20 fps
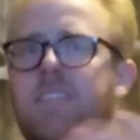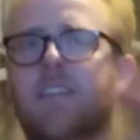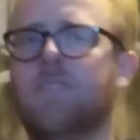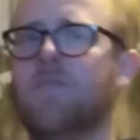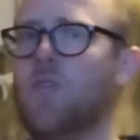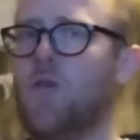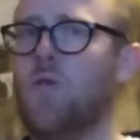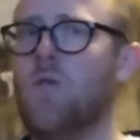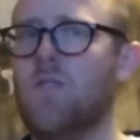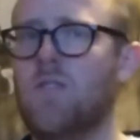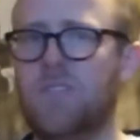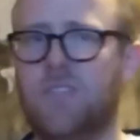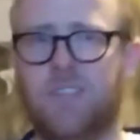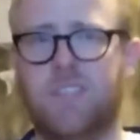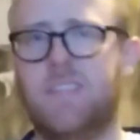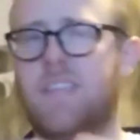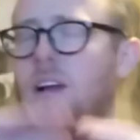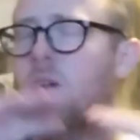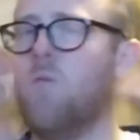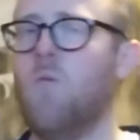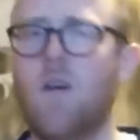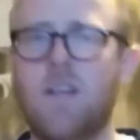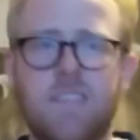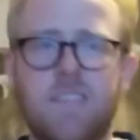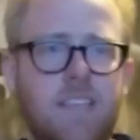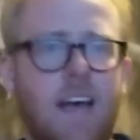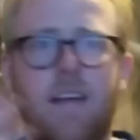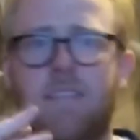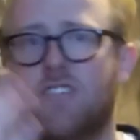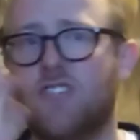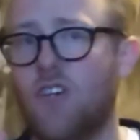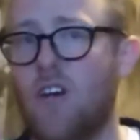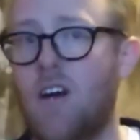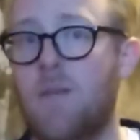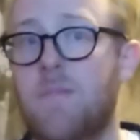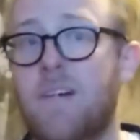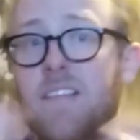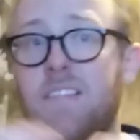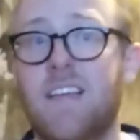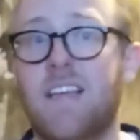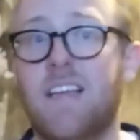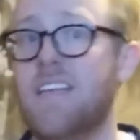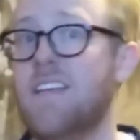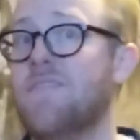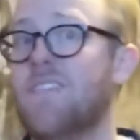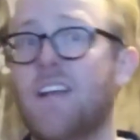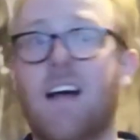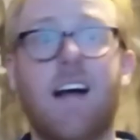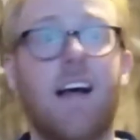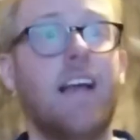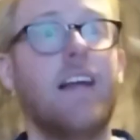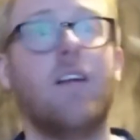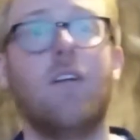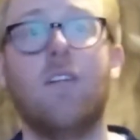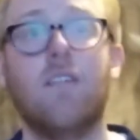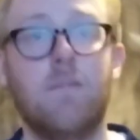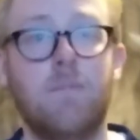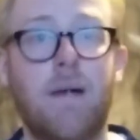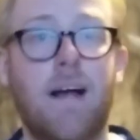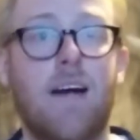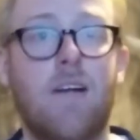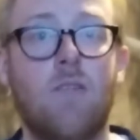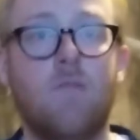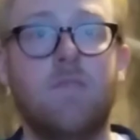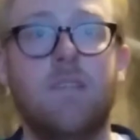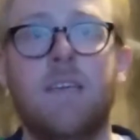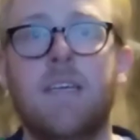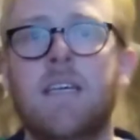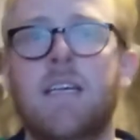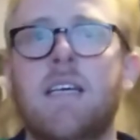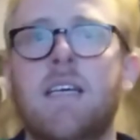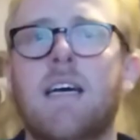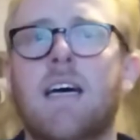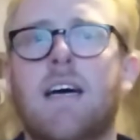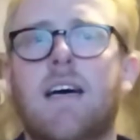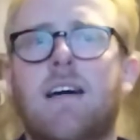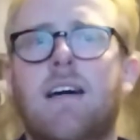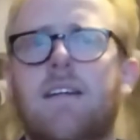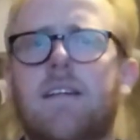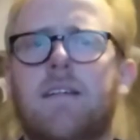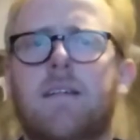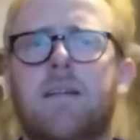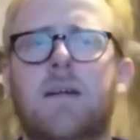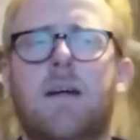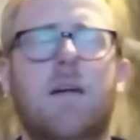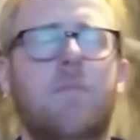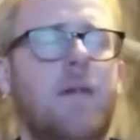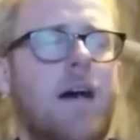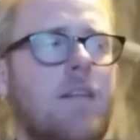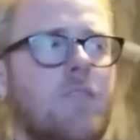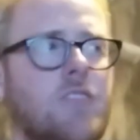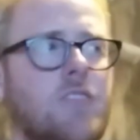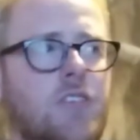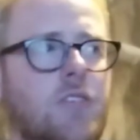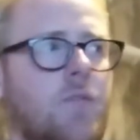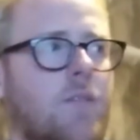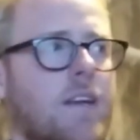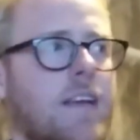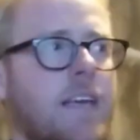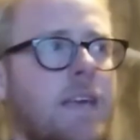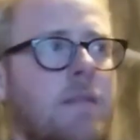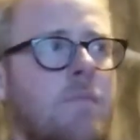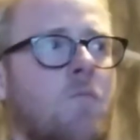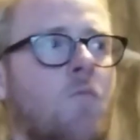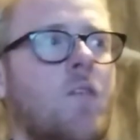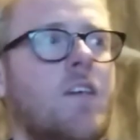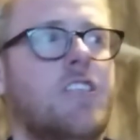And, of course, there was that drama that even I heard about Scream,